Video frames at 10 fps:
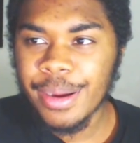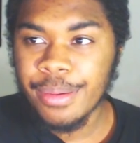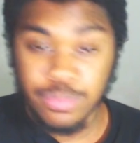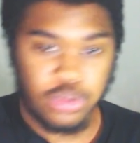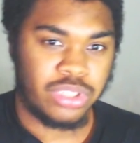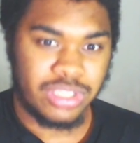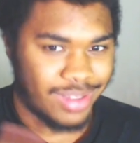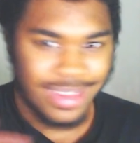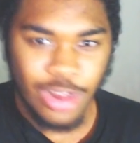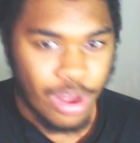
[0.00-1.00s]
Just
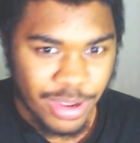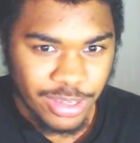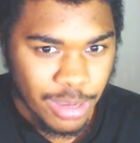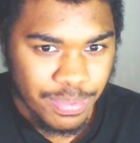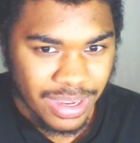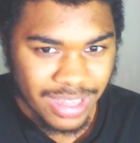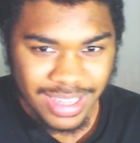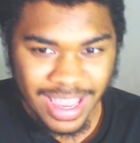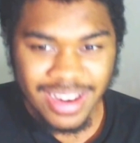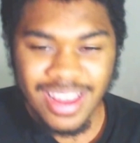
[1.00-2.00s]
says a lot about Europe
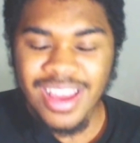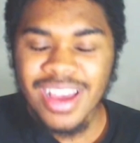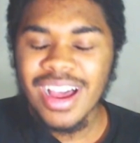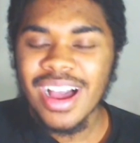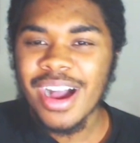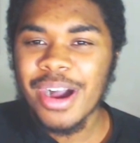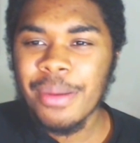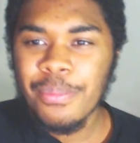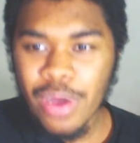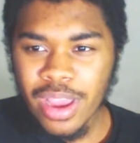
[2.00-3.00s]
again.
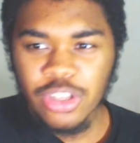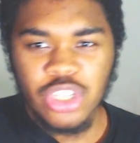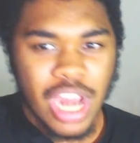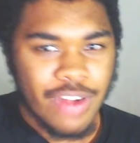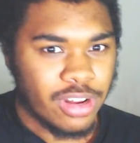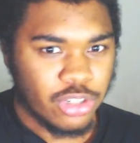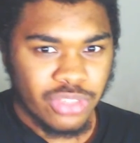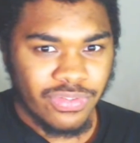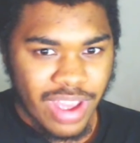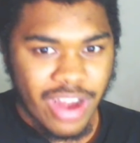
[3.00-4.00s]
But in general,
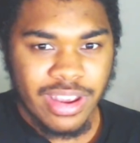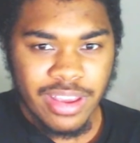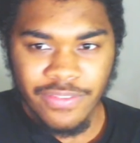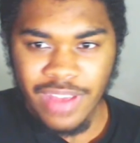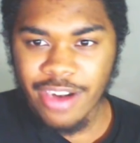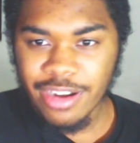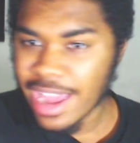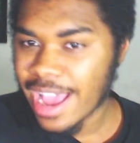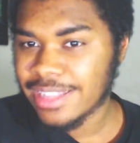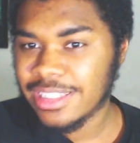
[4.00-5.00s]
just very,
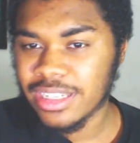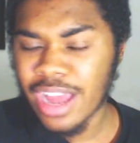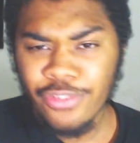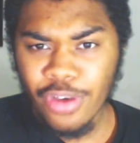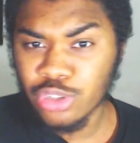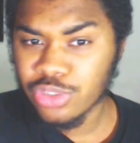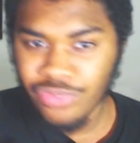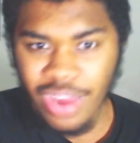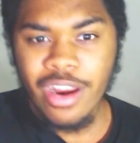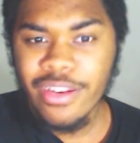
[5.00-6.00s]
very excellent. I thought just
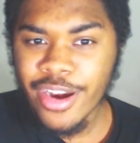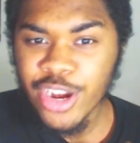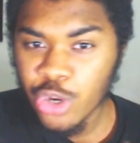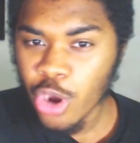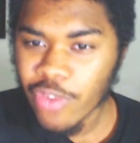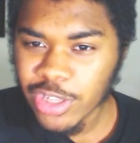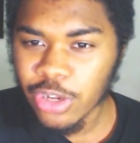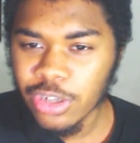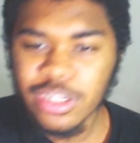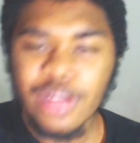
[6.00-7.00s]
very, very good
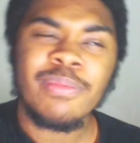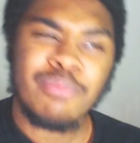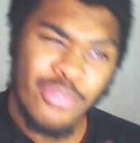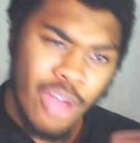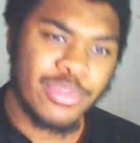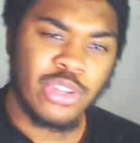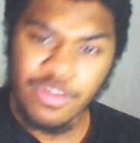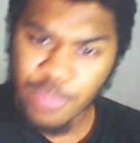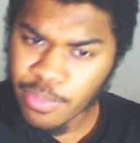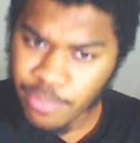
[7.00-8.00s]
result. Performance could
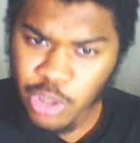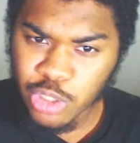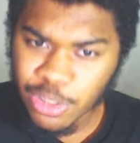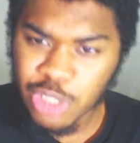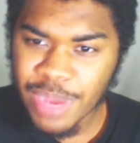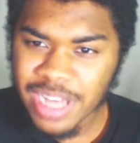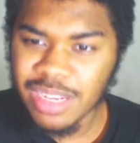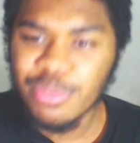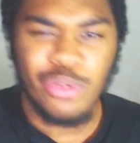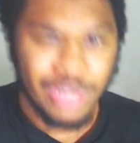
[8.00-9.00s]
have been much, much better,
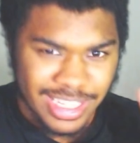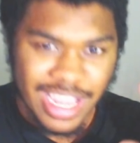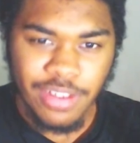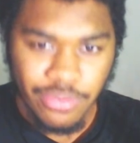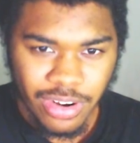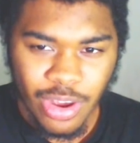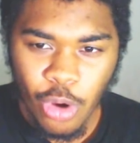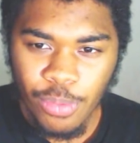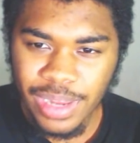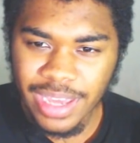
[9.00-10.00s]
but we'll save that for the
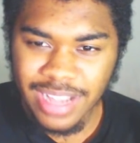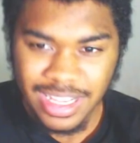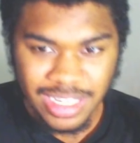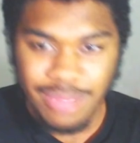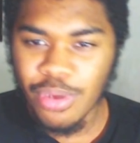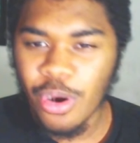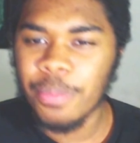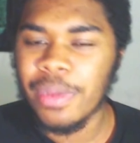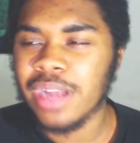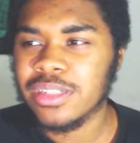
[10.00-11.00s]
home leg. That's the
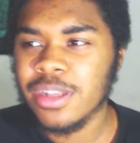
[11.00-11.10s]
important part.